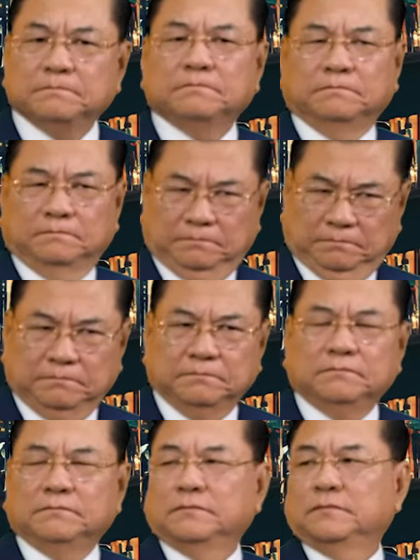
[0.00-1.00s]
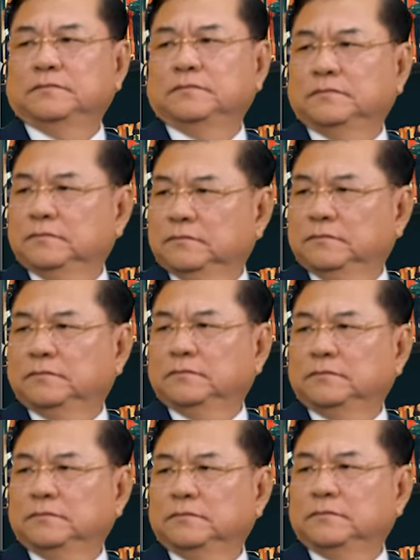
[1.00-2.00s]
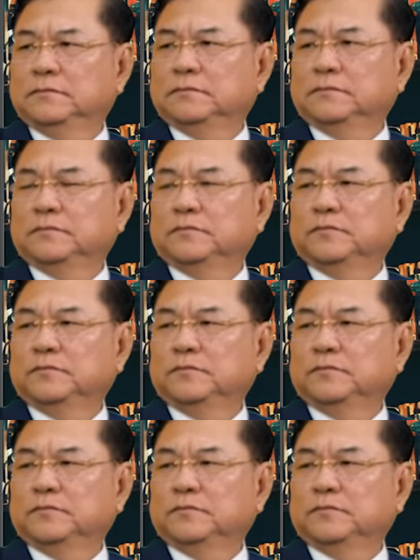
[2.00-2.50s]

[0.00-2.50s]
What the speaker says: [no speech]